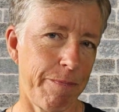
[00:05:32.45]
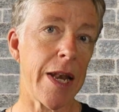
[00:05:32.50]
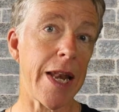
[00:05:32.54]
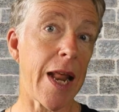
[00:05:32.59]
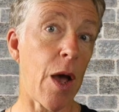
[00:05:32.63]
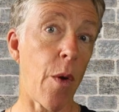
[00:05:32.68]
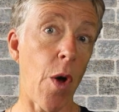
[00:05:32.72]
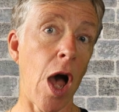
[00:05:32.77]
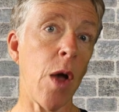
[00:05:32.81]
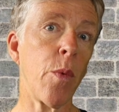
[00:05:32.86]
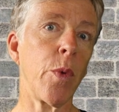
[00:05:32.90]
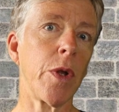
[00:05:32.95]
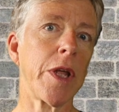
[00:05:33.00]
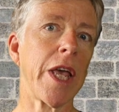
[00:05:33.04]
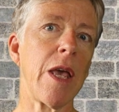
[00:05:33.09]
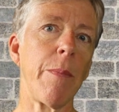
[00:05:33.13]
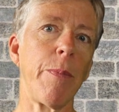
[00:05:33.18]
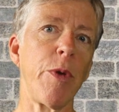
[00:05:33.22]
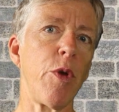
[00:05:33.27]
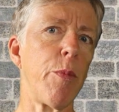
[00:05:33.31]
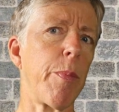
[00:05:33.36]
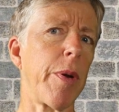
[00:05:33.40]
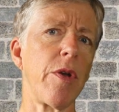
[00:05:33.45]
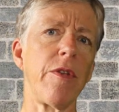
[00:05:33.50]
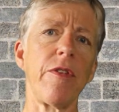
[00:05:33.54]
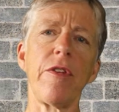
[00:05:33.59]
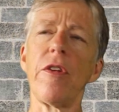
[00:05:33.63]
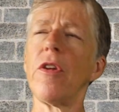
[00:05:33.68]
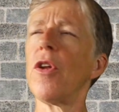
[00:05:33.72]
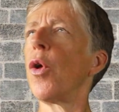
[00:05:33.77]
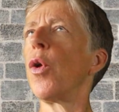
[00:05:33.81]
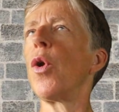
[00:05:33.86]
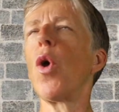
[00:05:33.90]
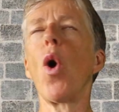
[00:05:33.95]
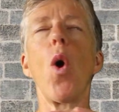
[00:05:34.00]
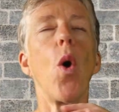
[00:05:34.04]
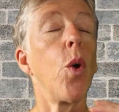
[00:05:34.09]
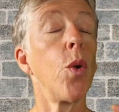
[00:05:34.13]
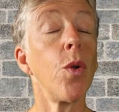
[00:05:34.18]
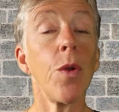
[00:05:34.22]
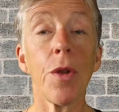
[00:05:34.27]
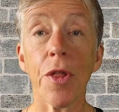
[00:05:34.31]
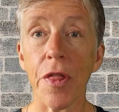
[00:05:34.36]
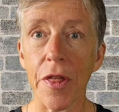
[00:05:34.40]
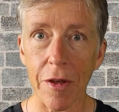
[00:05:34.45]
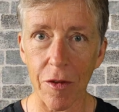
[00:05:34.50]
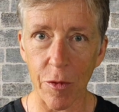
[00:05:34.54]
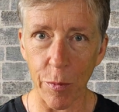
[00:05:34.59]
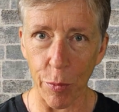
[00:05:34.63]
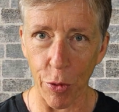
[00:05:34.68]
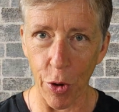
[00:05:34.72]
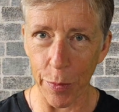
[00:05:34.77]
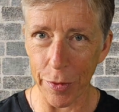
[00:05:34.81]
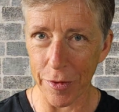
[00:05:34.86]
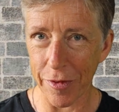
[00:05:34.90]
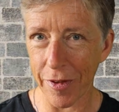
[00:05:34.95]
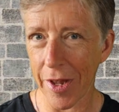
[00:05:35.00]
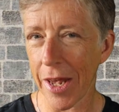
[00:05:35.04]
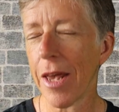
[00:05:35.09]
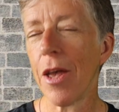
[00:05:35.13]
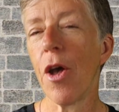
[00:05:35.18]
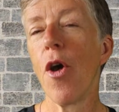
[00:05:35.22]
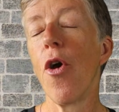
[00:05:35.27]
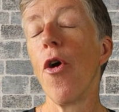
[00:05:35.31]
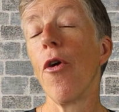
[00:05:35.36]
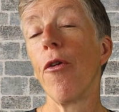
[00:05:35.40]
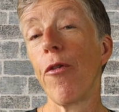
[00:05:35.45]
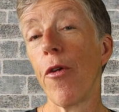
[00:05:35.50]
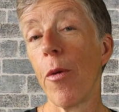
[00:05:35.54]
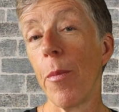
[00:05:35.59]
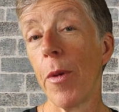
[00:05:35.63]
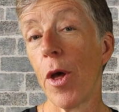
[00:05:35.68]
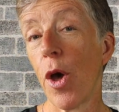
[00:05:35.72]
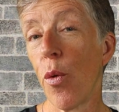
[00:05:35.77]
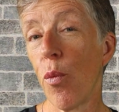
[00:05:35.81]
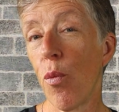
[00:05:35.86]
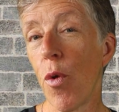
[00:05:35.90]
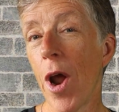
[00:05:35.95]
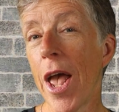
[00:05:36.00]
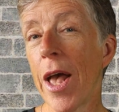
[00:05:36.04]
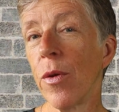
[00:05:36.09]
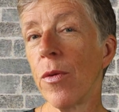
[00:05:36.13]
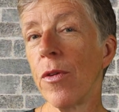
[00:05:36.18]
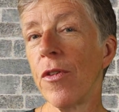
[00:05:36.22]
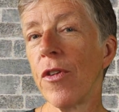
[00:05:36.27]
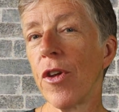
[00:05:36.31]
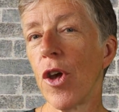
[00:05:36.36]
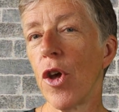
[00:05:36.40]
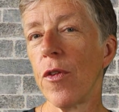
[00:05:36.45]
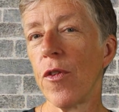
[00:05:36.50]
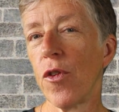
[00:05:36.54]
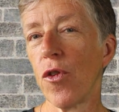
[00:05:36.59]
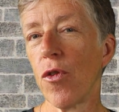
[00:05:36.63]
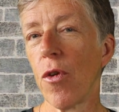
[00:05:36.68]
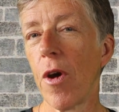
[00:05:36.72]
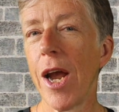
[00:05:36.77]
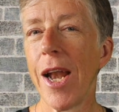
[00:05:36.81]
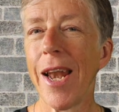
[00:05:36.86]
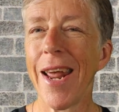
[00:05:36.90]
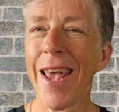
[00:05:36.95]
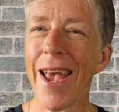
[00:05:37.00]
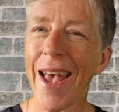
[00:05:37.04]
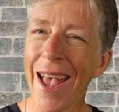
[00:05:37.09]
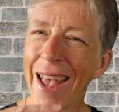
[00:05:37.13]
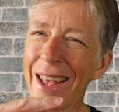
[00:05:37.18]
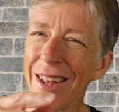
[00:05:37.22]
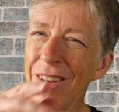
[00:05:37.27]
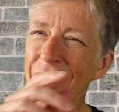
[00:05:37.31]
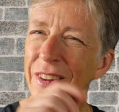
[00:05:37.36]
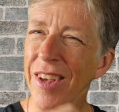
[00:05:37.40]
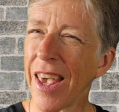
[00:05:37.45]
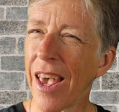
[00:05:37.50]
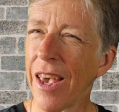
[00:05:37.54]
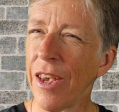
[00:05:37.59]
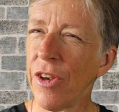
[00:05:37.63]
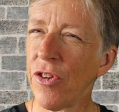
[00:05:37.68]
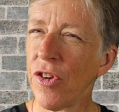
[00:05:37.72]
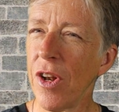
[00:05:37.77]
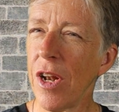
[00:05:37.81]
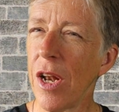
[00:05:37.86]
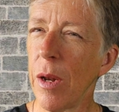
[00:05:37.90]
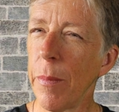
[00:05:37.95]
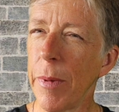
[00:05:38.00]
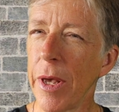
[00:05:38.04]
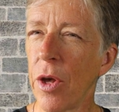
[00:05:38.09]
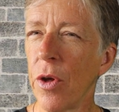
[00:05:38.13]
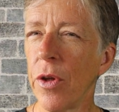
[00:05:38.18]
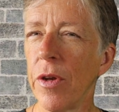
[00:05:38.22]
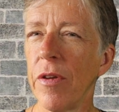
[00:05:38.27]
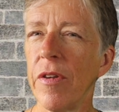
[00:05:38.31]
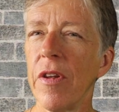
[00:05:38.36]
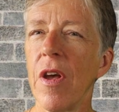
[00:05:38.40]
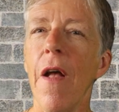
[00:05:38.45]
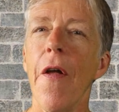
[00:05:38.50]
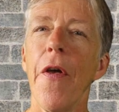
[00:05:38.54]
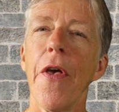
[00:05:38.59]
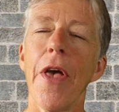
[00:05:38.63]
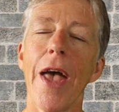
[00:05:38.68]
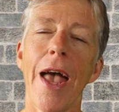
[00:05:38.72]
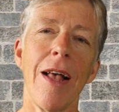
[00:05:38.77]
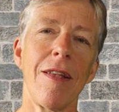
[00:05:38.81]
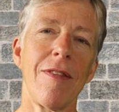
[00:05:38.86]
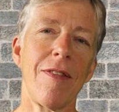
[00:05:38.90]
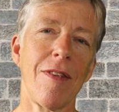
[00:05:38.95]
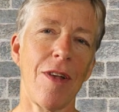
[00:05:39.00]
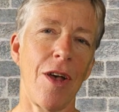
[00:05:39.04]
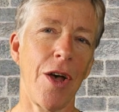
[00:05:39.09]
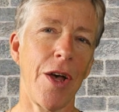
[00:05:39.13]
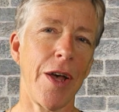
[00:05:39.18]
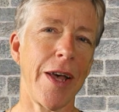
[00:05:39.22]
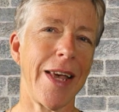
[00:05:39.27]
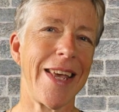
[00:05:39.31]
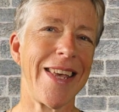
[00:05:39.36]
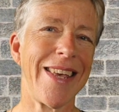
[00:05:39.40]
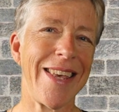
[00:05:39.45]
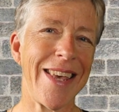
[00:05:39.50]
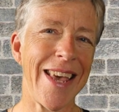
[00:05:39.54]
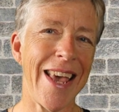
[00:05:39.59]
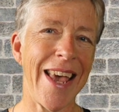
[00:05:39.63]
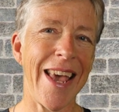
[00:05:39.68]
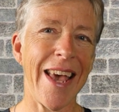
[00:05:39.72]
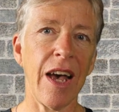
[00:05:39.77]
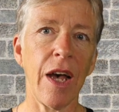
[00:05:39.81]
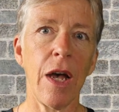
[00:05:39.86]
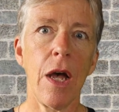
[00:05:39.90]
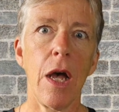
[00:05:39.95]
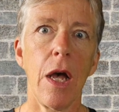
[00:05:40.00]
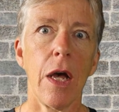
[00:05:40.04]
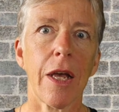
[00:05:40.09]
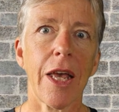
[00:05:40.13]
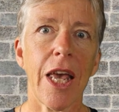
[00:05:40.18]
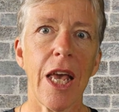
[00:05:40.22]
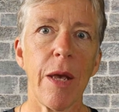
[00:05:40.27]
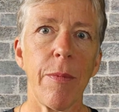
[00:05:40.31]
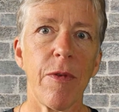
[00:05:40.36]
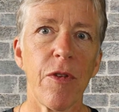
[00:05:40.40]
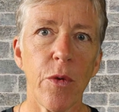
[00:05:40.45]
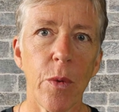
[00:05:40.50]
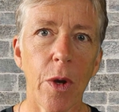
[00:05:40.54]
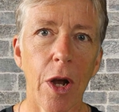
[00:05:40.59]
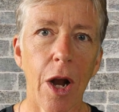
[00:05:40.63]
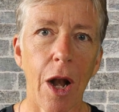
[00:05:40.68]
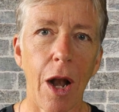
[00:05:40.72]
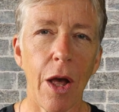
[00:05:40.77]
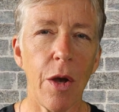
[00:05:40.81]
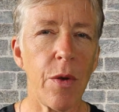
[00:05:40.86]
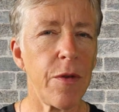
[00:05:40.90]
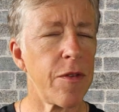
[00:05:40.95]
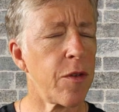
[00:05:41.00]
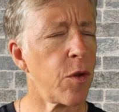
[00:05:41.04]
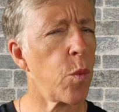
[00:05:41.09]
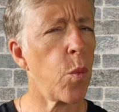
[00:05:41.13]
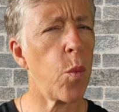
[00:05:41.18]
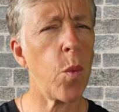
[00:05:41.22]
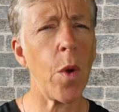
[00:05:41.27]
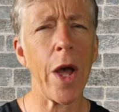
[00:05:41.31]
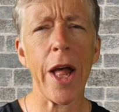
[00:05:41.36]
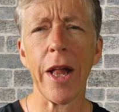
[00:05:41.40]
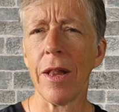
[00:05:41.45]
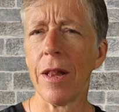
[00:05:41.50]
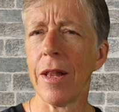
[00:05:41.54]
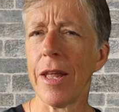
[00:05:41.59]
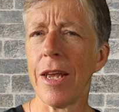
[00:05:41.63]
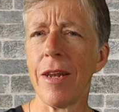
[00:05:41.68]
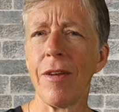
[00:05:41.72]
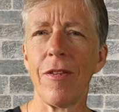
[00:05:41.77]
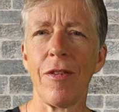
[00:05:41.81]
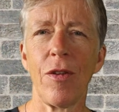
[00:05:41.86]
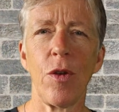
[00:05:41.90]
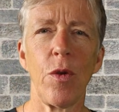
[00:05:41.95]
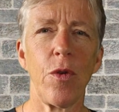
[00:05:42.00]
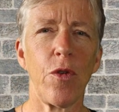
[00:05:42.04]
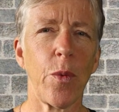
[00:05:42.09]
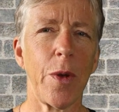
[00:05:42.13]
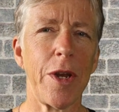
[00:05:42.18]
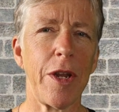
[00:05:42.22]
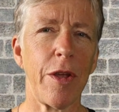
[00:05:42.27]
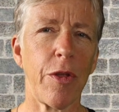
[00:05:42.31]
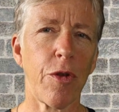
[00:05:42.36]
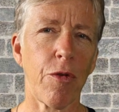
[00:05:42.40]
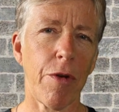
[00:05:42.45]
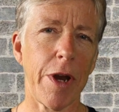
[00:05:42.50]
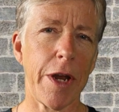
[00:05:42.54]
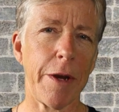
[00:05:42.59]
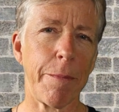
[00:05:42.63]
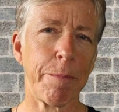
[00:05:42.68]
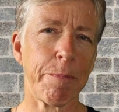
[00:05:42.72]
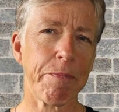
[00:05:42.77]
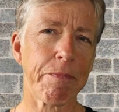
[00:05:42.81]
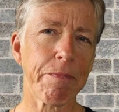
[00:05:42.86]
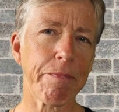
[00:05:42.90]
Now, I will keep you posted on all things property from around Australia and occasionally beyond as our year keeps to a close and well into 23.